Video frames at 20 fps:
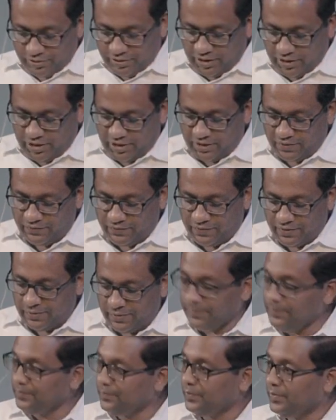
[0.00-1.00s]
A
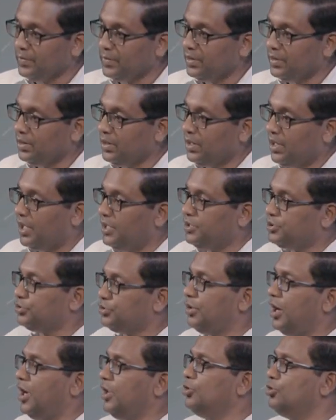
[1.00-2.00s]
trial becomes a
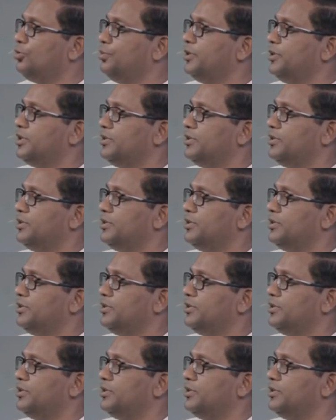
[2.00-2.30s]
temptation